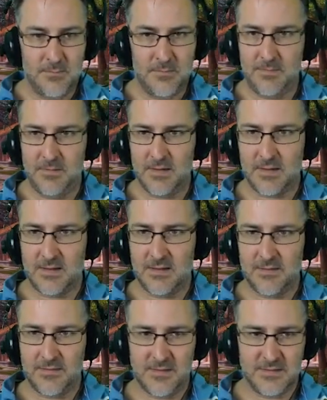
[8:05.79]
Maybe I gotta
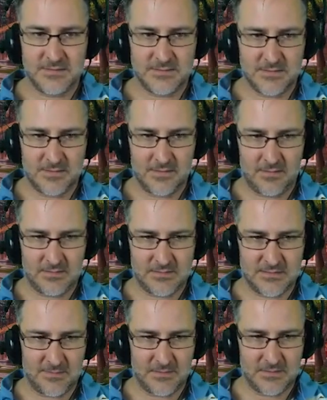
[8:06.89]
hit this and it
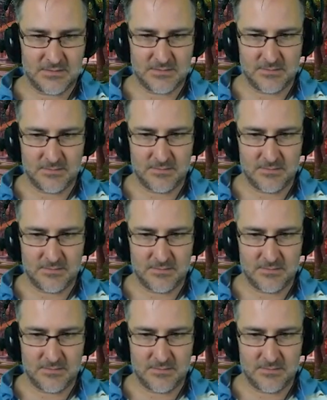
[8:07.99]
summons.